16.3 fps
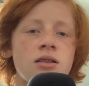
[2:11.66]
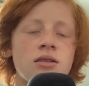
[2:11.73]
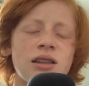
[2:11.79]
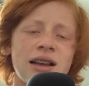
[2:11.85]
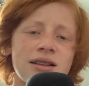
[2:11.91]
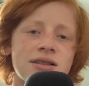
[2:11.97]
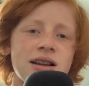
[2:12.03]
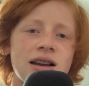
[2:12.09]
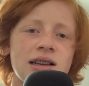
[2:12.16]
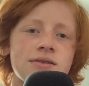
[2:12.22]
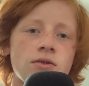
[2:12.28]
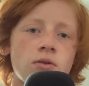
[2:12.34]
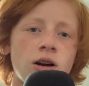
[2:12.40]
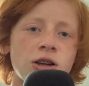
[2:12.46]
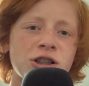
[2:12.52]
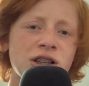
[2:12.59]
Thanks guys
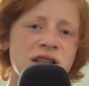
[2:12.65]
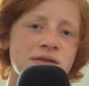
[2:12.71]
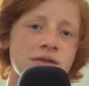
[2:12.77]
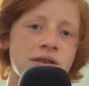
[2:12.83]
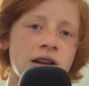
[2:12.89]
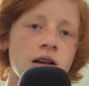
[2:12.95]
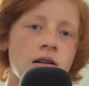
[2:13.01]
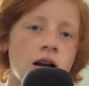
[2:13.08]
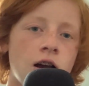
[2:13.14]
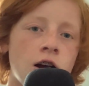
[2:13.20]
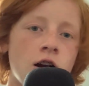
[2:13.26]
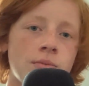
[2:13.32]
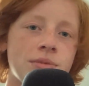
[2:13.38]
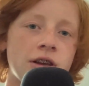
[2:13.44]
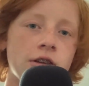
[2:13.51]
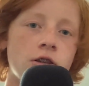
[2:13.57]
for watching this video. I
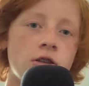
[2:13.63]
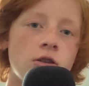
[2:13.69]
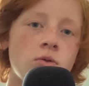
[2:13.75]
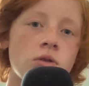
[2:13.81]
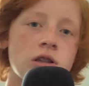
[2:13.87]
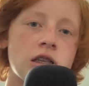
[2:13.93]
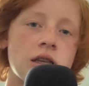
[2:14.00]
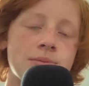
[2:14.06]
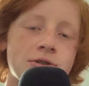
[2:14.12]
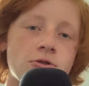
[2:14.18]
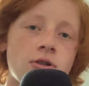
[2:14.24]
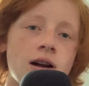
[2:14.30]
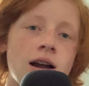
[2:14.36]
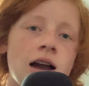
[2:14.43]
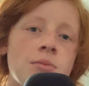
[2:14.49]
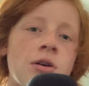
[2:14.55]
hope that you would
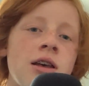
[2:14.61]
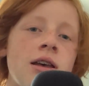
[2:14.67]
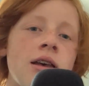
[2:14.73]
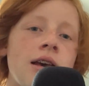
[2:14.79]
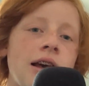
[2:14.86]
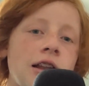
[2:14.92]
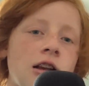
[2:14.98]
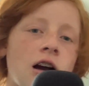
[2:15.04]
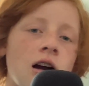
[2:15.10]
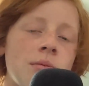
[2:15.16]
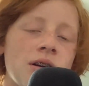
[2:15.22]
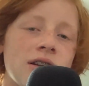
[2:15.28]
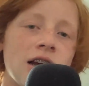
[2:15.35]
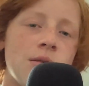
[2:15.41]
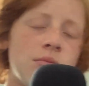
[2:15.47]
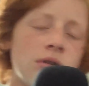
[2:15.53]
subscribe and
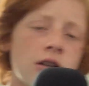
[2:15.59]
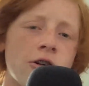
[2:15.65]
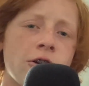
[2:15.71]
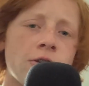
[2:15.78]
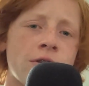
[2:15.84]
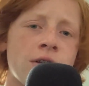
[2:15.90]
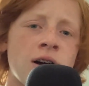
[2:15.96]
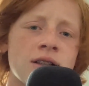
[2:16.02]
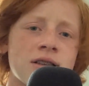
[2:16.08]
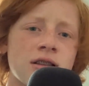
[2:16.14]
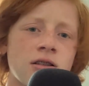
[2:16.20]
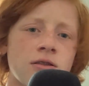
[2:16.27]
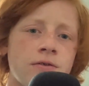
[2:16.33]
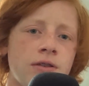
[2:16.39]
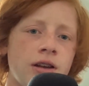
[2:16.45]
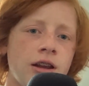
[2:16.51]
comment down below your thoughts on
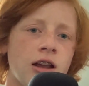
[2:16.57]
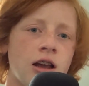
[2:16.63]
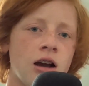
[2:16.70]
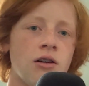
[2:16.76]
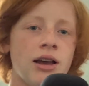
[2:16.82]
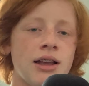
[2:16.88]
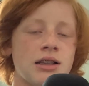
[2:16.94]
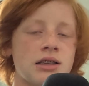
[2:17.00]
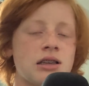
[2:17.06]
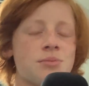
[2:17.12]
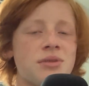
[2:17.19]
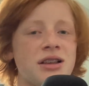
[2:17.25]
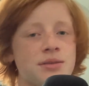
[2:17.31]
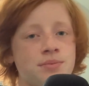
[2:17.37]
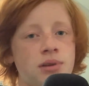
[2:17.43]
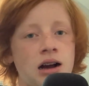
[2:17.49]
the video and some
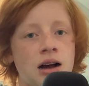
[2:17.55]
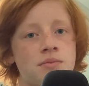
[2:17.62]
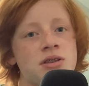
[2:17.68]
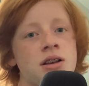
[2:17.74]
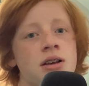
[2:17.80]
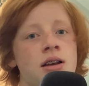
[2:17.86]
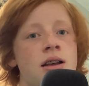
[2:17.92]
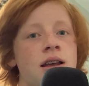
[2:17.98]
of these pops.